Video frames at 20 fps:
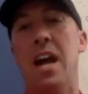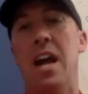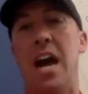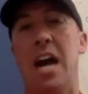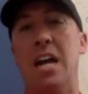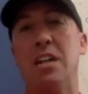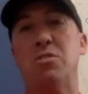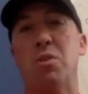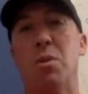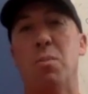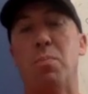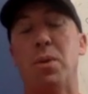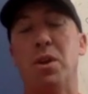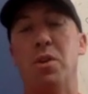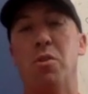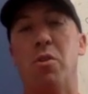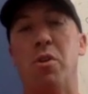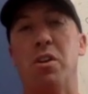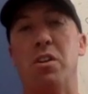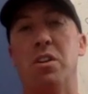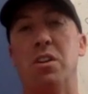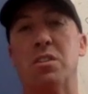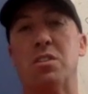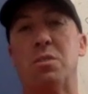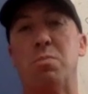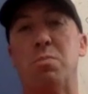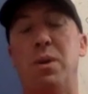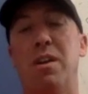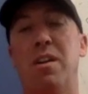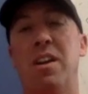entrepreneurial
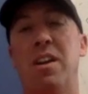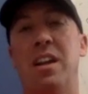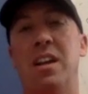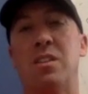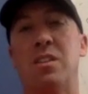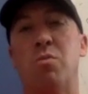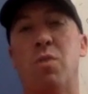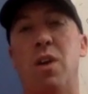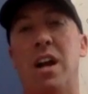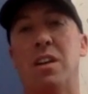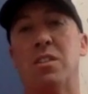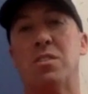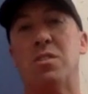spirit as well.